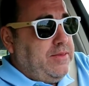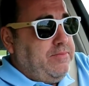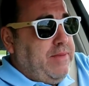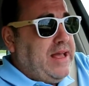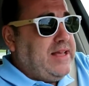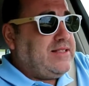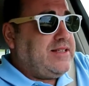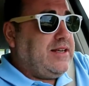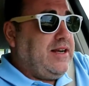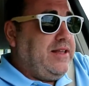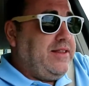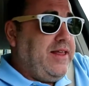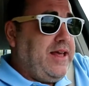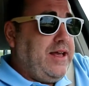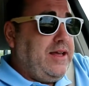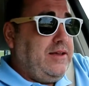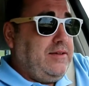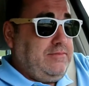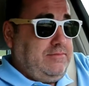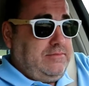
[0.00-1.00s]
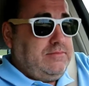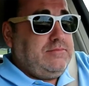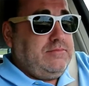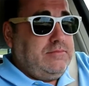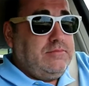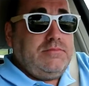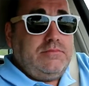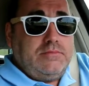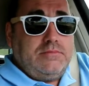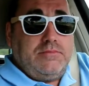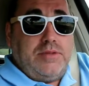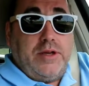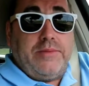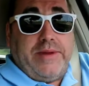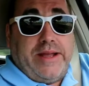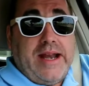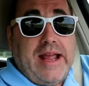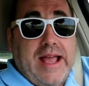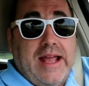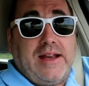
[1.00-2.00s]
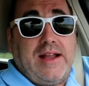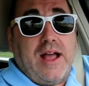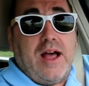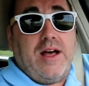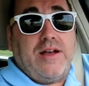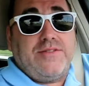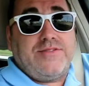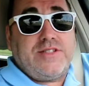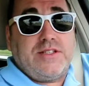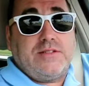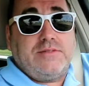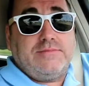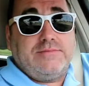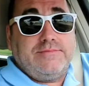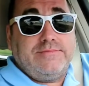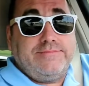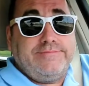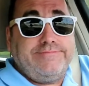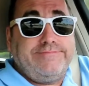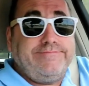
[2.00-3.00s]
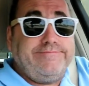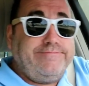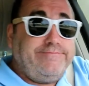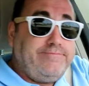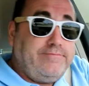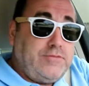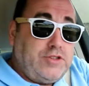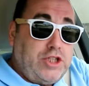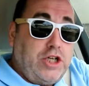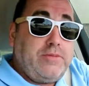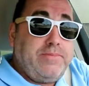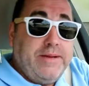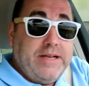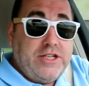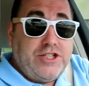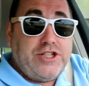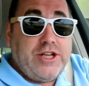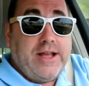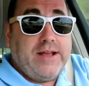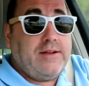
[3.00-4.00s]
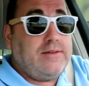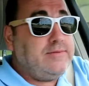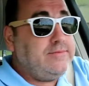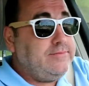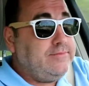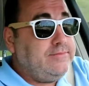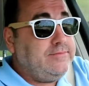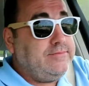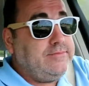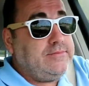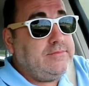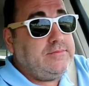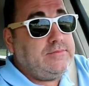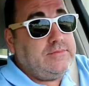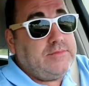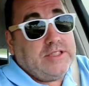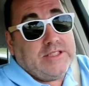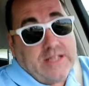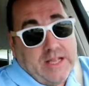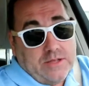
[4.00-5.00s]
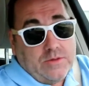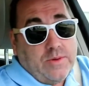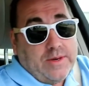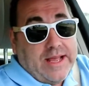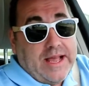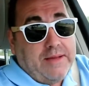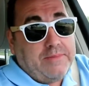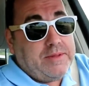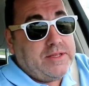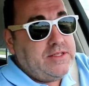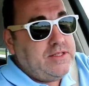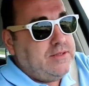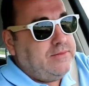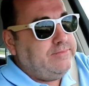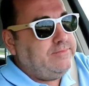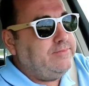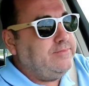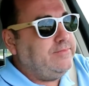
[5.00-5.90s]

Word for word: basically they put me in handcuffs and took me to jail because that's what happens.